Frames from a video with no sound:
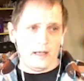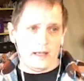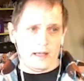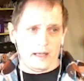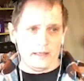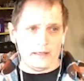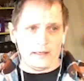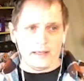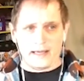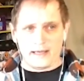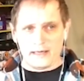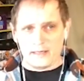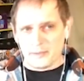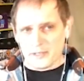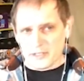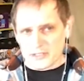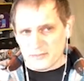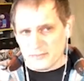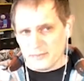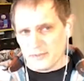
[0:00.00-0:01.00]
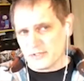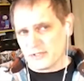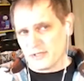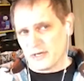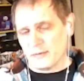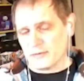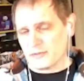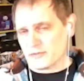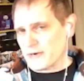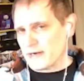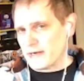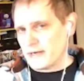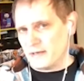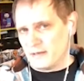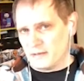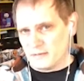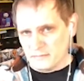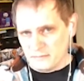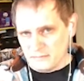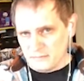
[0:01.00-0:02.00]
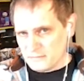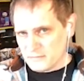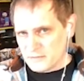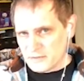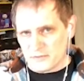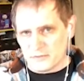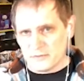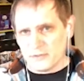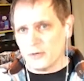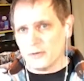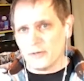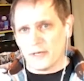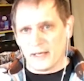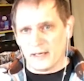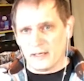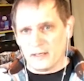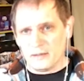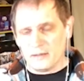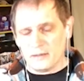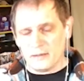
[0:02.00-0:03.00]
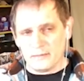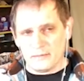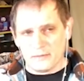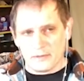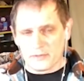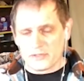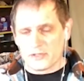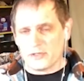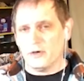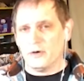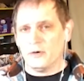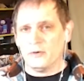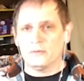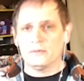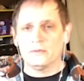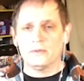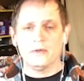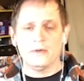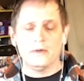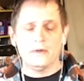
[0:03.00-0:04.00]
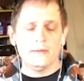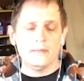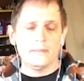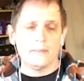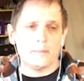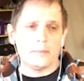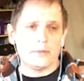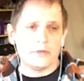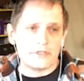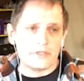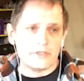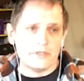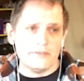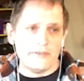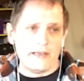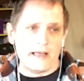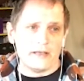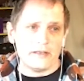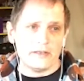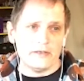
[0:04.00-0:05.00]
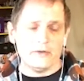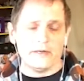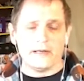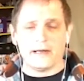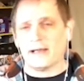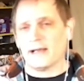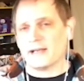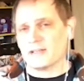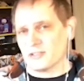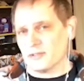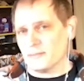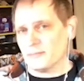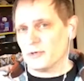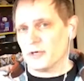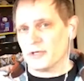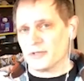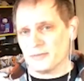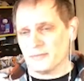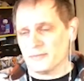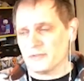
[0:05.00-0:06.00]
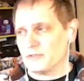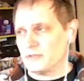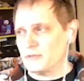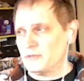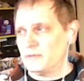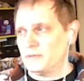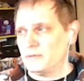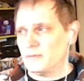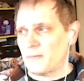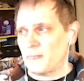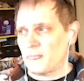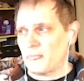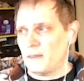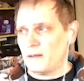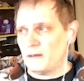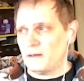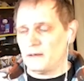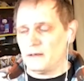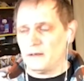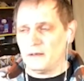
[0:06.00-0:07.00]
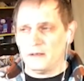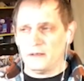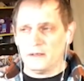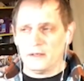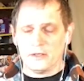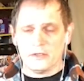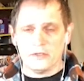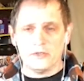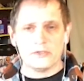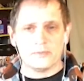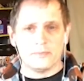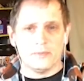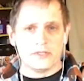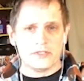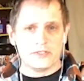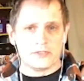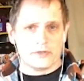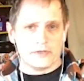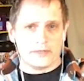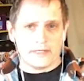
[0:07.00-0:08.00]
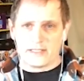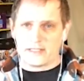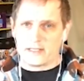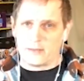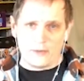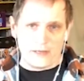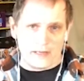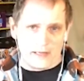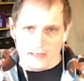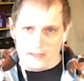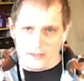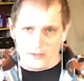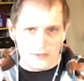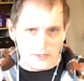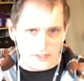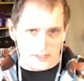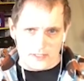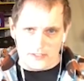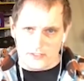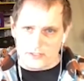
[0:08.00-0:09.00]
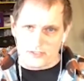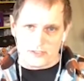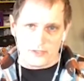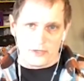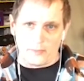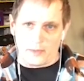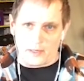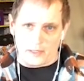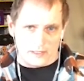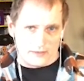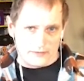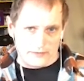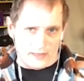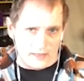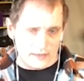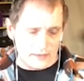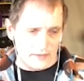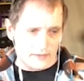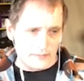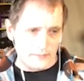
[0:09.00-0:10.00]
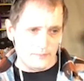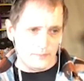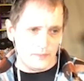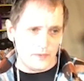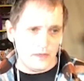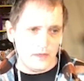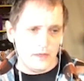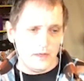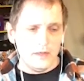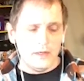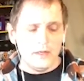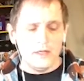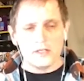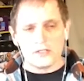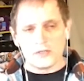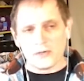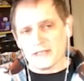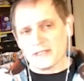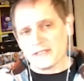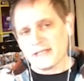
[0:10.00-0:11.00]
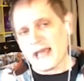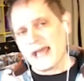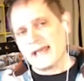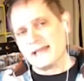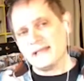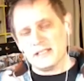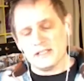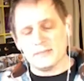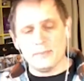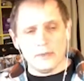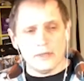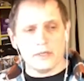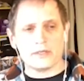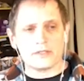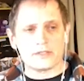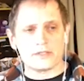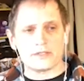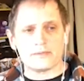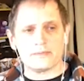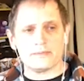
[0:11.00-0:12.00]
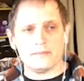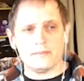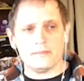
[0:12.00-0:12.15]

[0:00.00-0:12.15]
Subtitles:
And I had a bunch of books that I was ready to donate. There was no personal value. And I actually brought them to a used bookstore and they said, we can't use these. There's no market value. So I just had these books